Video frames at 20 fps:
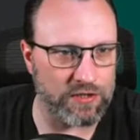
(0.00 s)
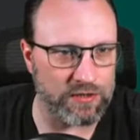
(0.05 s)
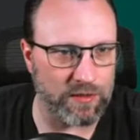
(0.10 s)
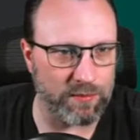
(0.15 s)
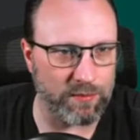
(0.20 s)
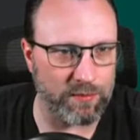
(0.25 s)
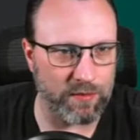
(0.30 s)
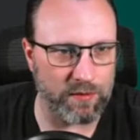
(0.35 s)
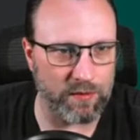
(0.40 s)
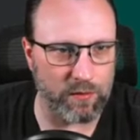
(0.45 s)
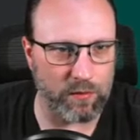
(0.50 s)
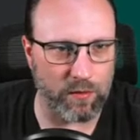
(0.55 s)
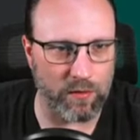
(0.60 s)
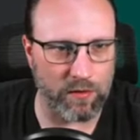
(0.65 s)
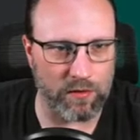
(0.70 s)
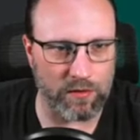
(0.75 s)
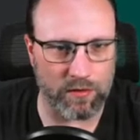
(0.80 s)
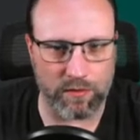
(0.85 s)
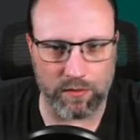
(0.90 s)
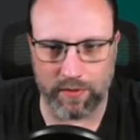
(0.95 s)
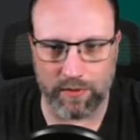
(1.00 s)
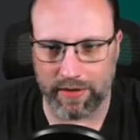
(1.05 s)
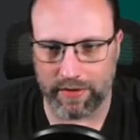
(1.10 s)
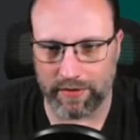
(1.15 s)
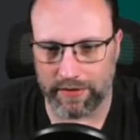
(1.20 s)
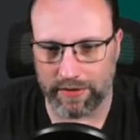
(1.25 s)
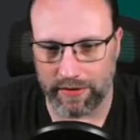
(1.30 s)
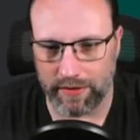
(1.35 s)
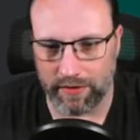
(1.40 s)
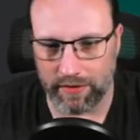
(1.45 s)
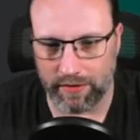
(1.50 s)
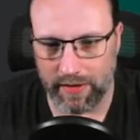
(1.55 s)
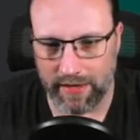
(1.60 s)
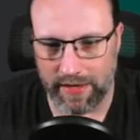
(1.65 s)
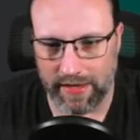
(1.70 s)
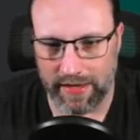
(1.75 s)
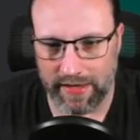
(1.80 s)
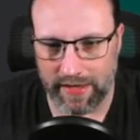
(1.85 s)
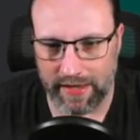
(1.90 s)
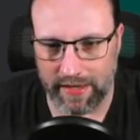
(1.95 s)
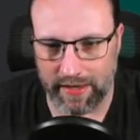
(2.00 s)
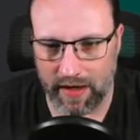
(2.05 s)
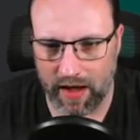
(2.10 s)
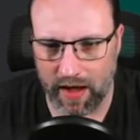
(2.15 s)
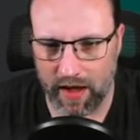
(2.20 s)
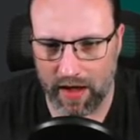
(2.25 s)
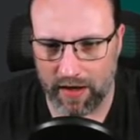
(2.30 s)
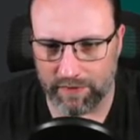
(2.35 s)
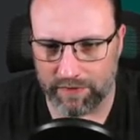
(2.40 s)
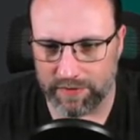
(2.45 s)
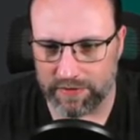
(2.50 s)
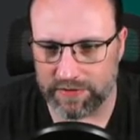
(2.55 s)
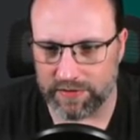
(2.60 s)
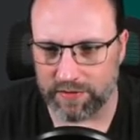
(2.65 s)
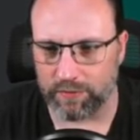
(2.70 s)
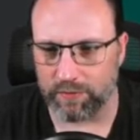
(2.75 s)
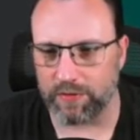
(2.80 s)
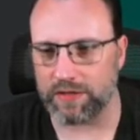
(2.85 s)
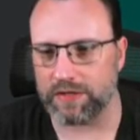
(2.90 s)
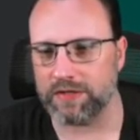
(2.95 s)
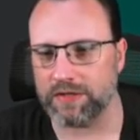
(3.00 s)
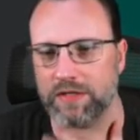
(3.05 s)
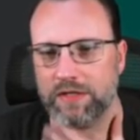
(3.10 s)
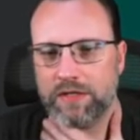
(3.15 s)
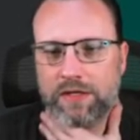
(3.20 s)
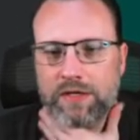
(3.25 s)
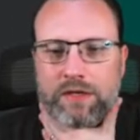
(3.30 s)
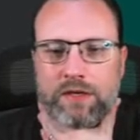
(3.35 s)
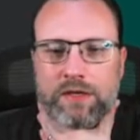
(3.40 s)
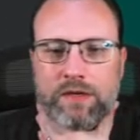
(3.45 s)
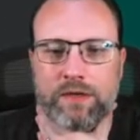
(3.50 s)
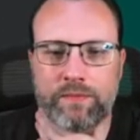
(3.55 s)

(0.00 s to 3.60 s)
up Eduardo out of here. For some reason,